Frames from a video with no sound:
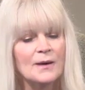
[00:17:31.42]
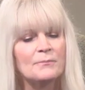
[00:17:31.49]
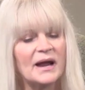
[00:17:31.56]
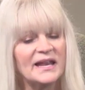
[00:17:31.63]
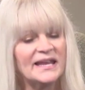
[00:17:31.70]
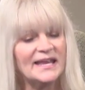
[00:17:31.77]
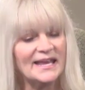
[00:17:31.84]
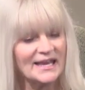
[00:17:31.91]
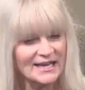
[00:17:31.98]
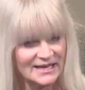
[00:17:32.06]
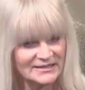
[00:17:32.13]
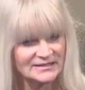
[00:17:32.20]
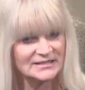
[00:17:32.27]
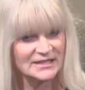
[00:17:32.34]
But he
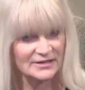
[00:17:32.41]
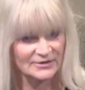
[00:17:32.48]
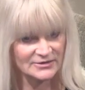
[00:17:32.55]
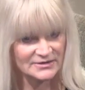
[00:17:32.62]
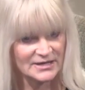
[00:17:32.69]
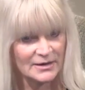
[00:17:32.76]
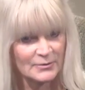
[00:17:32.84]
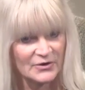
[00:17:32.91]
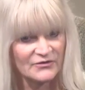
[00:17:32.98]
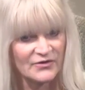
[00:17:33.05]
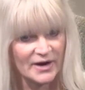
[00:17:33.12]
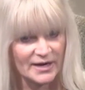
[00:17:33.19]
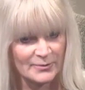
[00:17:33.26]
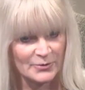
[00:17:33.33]
considers him a
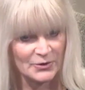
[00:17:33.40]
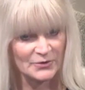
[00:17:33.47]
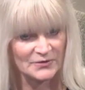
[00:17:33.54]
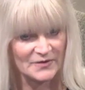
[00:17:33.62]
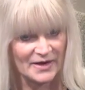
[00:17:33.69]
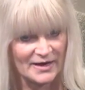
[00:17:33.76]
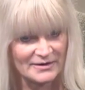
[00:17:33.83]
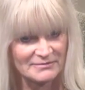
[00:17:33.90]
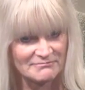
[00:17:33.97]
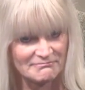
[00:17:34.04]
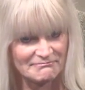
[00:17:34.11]
funny person.